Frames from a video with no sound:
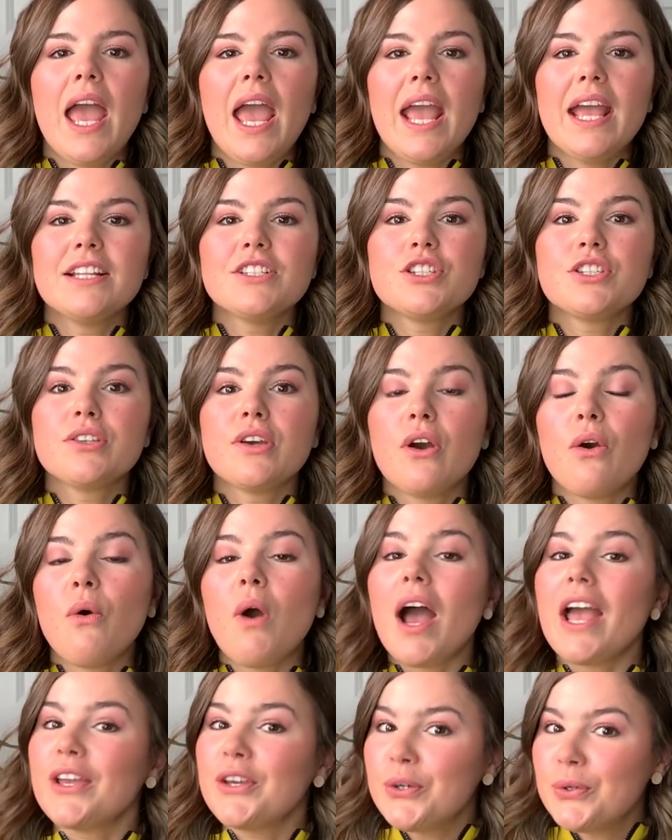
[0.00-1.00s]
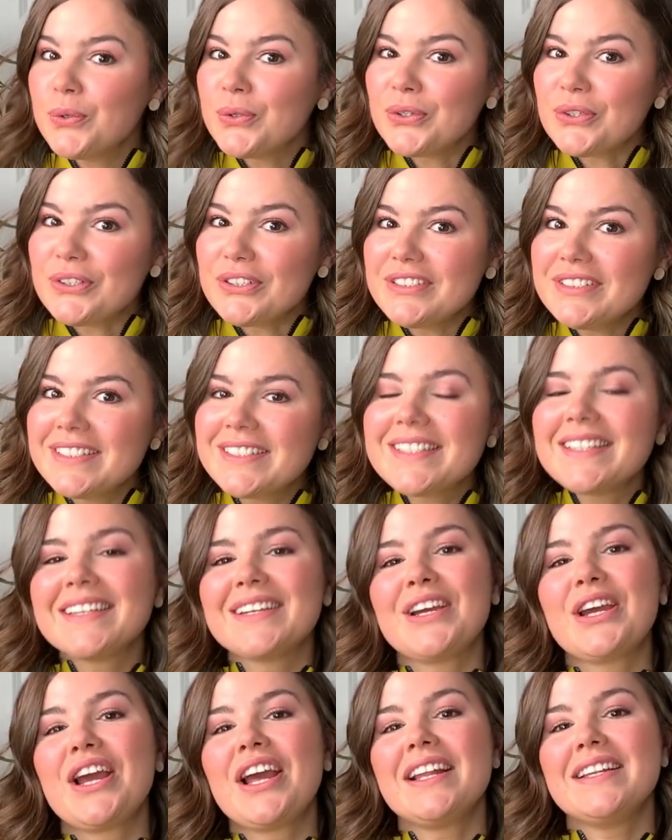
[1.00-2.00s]
And so I Googled
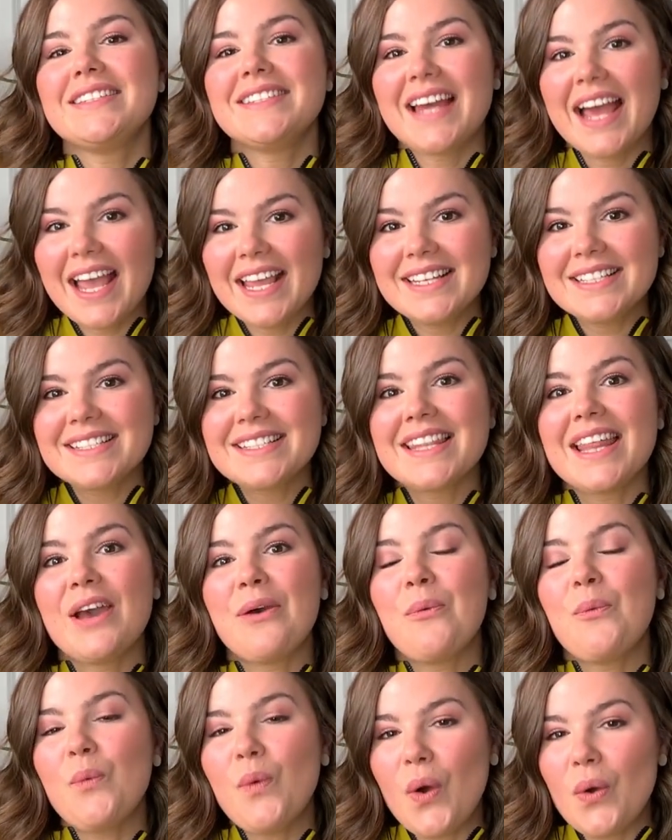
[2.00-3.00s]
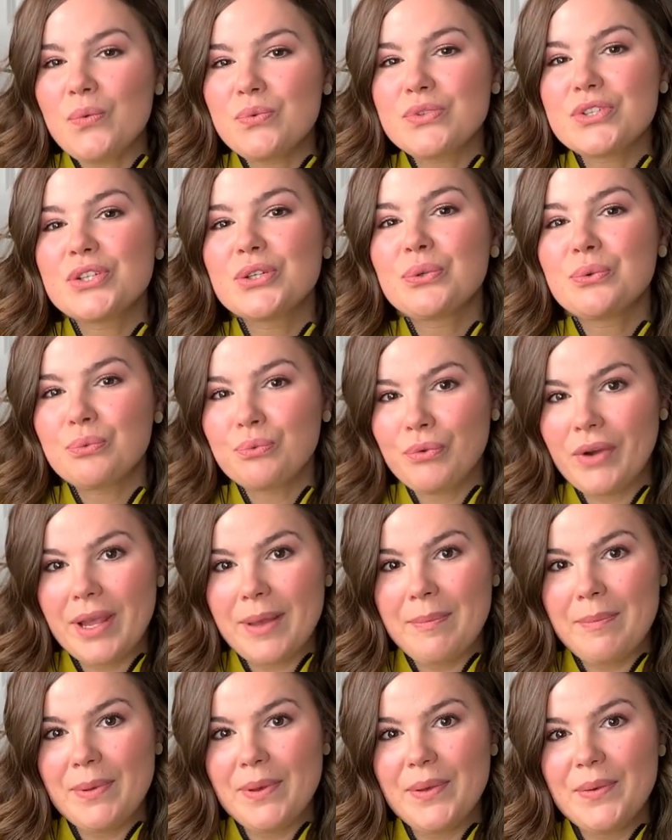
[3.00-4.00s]
tights that won't
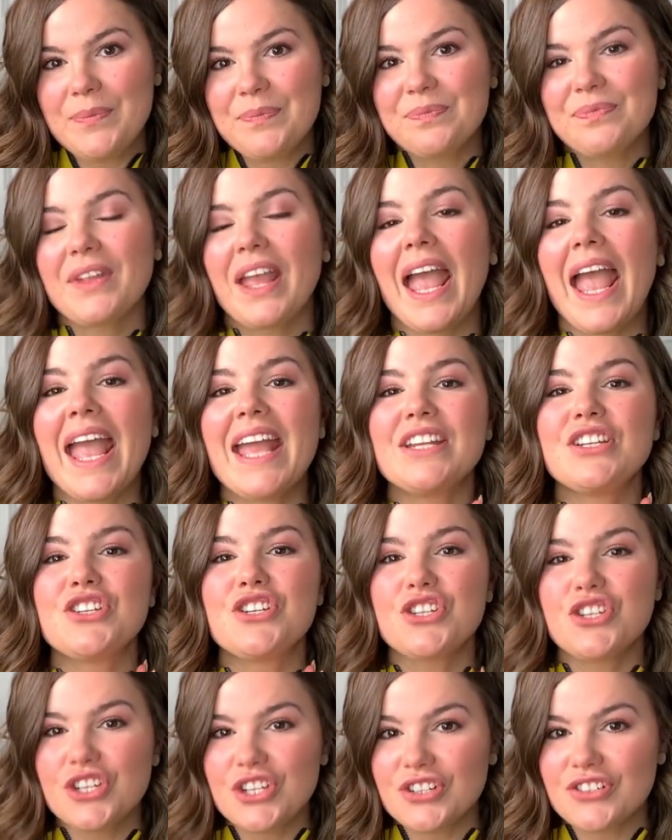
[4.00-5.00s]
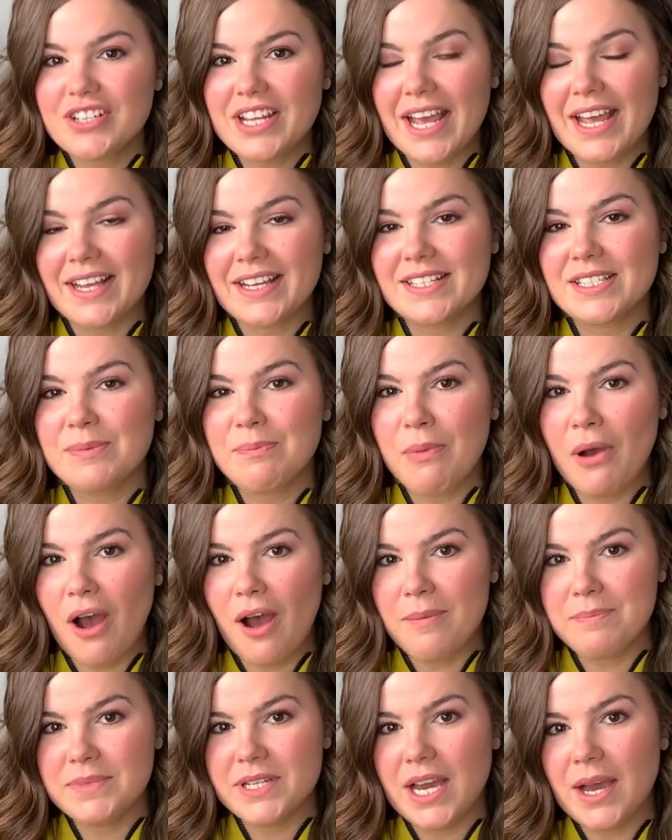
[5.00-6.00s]
rip, and Sheertex
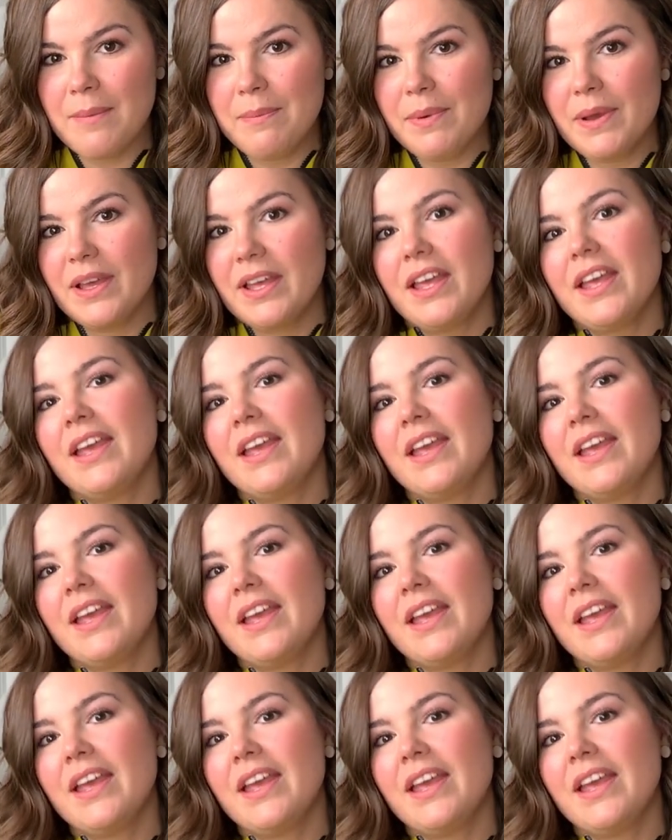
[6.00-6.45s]
popped up